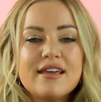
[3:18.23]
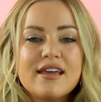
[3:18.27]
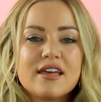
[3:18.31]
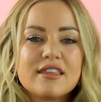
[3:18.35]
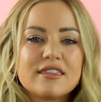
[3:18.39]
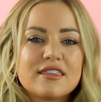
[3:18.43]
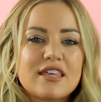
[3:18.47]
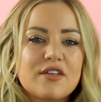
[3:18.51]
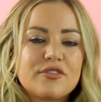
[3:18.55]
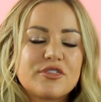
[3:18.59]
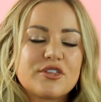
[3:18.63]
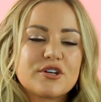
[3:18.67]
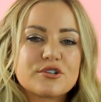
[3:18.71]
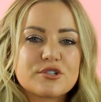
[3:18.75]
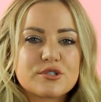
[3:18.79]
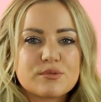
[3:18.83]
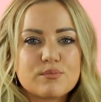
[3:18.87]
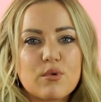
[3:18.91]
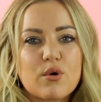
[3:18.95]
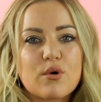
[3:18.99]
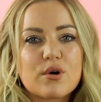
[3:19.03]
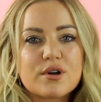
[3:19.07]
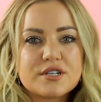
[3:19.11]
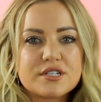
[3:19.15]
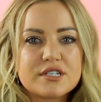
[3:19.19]
That there's
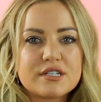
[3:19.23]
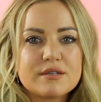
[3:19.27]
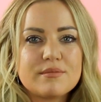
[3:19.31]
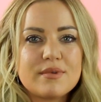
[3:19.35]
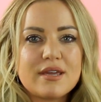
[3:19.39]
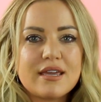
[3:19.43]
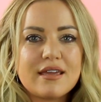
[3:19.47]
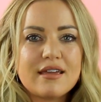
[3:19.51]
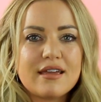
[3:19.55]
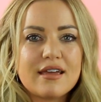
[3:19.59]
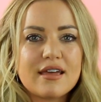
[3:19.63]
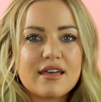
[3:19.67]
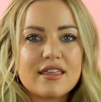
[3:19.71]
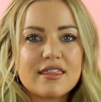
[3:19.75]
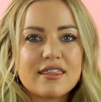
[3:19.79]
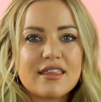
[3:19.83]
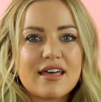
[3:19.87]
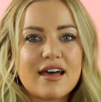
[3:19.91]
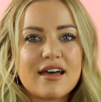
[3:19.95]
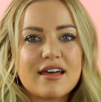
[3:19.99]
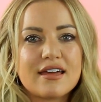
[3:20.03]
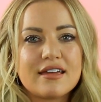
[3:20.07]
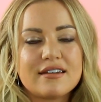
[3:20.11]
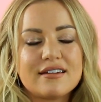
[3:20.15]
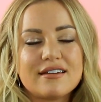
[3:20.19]
more to me and
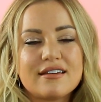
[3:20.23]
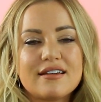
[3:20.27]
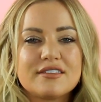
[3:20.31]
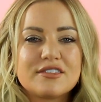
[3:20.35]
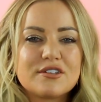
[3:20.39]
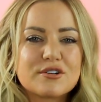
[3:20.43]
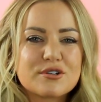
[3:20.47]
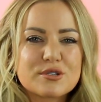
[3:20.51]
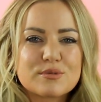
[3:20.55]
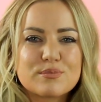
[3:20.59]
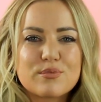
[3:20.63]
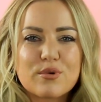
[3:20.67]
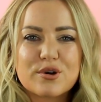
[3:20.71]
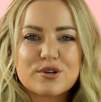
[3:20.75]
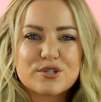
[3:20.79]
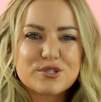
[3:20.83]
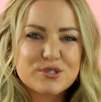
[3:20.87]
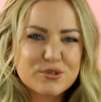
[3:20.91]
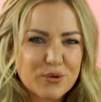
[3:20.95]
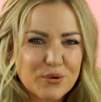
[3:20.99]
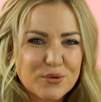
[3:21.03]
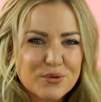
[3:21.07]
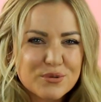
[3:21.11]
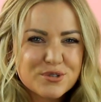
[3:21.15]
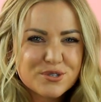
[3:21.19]
that there's more
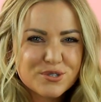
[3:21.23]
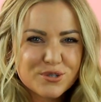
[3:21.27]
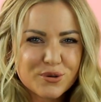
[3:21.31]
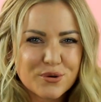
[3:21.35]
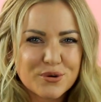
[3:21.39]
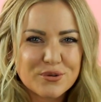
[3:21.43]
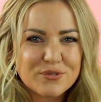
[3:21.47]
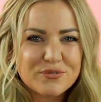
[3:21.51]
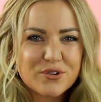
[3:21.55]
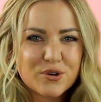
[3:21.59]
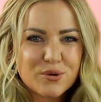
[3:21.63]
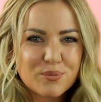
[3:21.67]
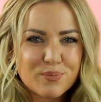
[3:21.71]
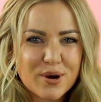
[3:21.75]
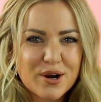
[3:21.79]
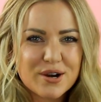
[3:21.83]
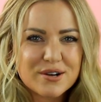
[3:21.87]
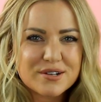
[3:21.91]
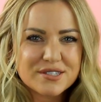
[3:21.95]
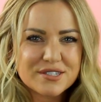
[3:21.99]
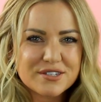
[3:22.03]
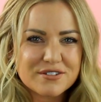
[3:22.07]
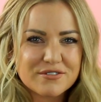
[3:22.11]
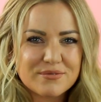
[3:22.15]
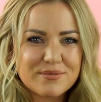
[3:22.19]
soulful
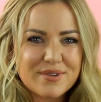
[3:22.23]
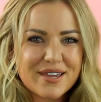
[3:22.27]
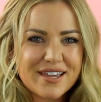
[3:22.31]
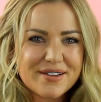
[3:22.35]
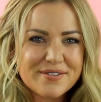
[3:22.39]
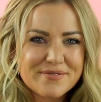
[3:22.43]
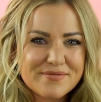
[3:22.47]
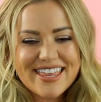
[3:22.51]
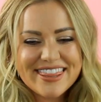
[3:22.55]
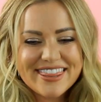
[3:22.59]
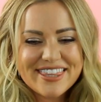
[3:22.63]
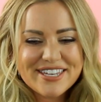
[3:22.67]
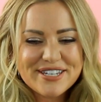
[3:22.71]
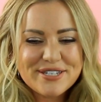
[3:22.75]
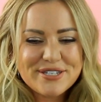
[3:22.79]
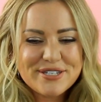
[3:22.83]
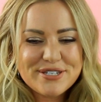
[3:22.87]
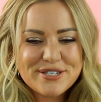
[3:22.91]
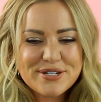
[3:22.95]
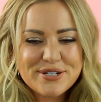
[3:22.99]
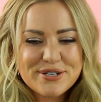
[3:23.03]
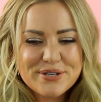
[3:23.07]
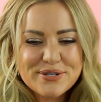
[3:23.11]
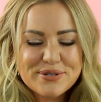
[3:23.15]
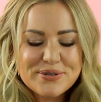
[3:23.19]
parts of me. The
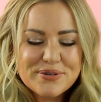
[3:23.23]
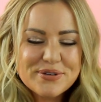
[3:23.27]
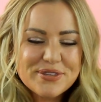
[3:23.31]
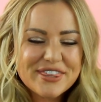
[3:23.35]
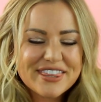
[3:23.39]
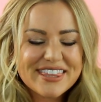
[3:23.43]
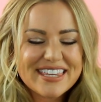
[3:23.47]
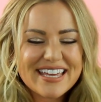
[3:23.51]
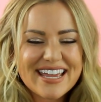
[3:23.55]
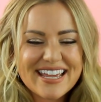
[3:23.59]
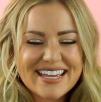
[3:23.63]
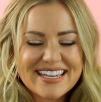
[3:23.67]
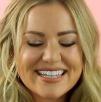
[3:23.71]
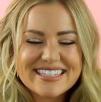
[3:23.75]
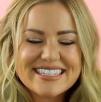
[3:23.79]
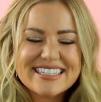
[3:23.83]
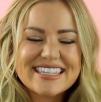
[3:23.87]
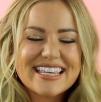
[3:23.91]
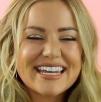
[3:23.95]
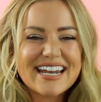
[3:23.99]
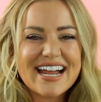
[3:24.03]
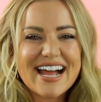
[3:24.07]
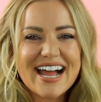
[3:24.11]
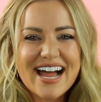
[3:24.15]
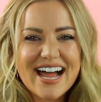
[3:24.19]
two things
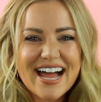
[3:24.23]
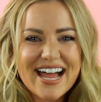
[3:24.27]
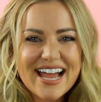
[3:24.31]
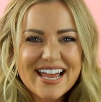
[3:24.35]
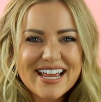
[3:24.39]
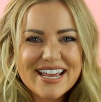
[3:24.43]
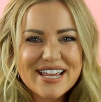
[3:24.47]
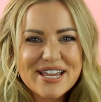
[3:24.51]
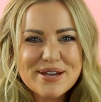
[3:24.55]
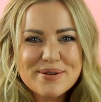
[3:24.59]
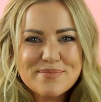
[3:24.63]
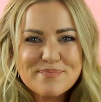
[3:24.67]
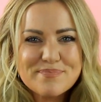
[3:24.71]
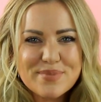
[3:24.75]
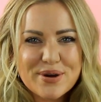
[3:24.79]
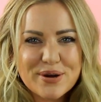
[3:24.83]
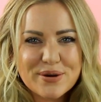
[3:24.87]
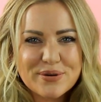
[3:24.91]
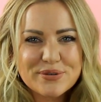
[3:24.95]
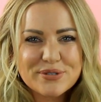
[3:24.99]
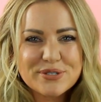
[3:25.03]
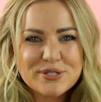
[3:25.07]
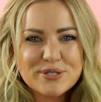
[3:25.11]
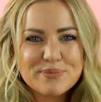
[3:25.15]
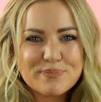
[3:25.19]
that I am
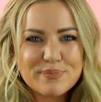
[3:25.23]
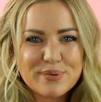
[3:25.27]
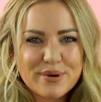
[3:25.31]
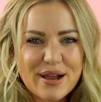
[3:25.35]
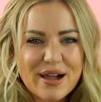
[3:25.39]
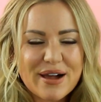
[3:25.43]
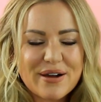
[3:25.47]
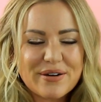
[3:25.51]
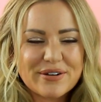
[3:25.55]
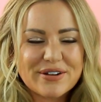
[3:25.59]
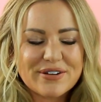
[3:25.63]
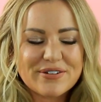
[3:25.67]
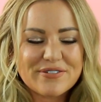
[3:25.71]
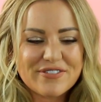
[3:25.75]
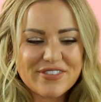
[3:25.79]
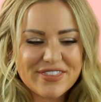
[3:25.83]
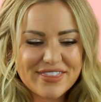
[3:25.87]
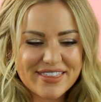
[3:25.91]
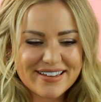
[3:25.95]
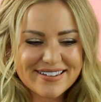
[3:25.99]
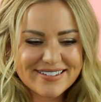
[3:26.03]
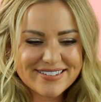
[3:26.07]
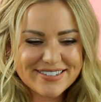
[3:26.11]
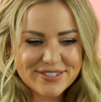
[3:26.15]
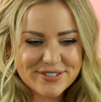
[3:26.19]
most proud of
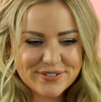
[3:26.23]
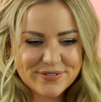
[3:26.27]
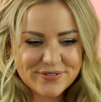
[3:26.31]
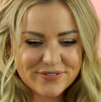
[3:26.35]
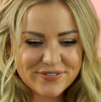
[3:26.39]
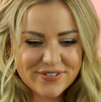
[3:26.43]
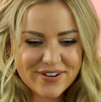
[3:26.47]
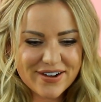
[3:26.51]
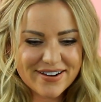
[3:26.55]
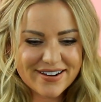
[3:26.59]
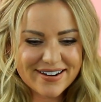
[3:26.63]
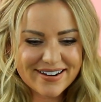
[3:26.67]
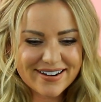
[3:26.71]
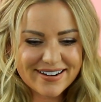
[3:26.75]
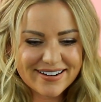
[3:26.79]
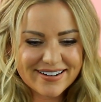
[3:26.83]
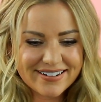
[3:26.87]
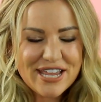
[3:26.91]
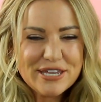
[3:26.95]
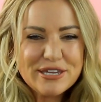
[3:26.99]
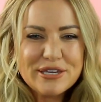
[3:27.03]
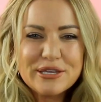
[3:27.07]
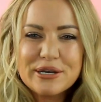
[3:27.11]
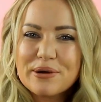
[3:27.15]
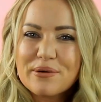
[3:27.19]
thus far.
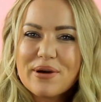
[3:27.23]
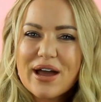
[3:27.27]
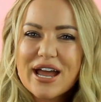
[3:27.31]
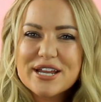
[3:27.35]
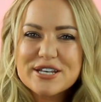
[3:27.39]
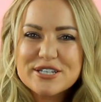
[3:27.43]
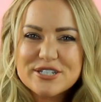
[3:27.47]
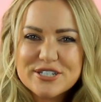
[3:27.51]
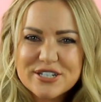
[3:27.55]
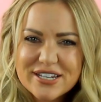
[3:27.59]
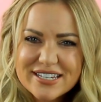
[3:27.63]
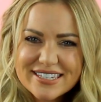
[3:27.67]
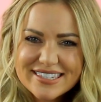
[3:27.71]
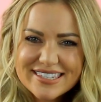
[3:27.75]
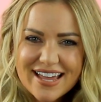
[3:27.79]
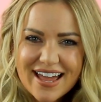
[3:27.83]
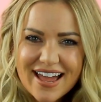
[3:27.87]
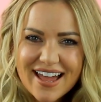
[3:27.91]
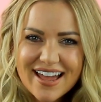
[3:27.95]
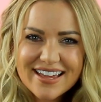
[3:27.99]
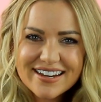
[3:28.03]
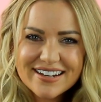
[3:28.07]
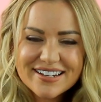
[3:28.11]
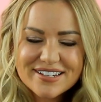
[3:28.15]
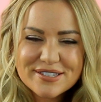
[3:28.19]
You know, I just
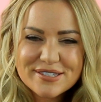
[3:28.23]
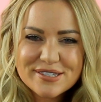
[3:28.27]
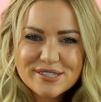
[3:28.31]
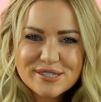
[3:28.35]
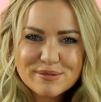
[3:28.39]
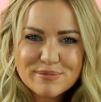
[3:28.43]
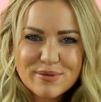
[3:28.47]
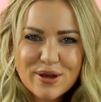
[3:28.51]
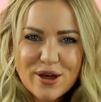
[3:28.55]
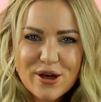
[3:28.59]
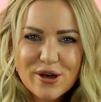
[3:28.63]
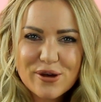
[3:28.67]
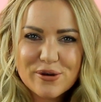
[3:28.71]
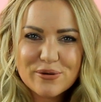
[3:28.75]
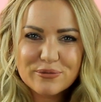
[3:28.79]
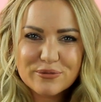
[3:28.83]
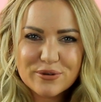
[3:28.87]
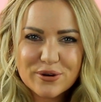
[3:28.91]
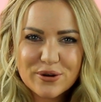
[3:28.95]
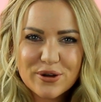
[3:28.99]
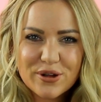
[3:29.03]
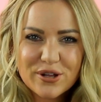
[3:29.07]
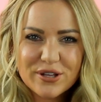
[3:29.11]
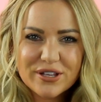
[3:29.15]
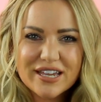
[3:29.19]
had a small
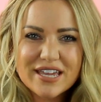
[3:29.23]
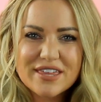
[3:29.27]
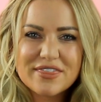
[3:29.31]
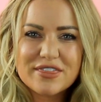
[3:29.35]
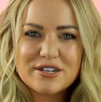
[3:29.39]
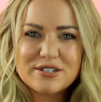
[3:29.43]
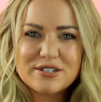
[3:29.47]
role in the